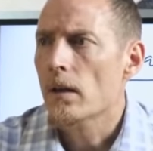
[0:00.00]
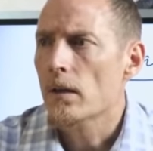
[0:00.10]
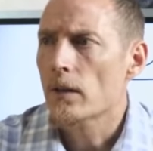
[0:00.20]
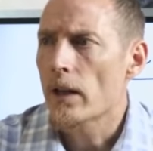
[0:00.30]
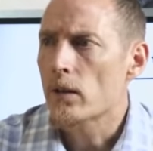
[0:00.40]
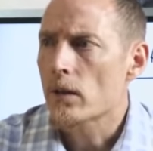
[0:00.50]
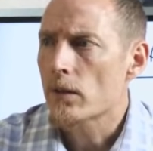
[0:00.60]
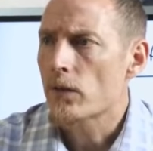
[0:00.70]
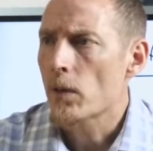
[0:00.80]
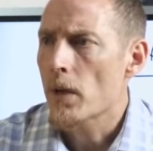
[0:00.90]
led to
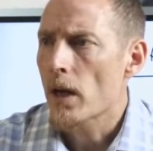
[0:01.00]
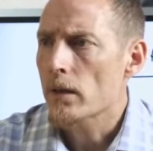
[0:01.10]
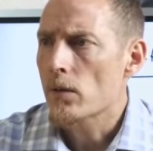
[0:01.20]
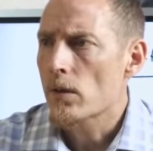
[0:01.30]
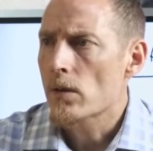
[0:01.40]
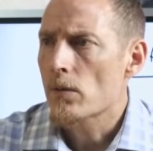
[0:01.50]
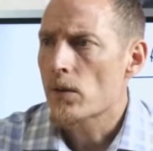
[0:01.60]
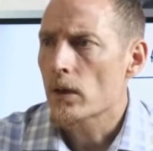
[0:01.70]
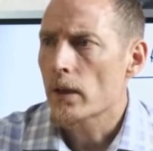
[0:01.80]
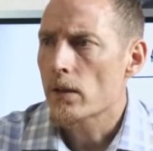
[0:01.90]
confirmed diagnosis of
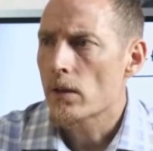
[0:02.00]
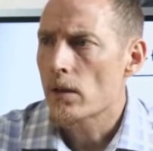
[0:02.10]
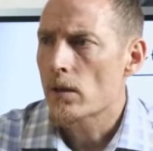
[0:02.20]
celiac disease,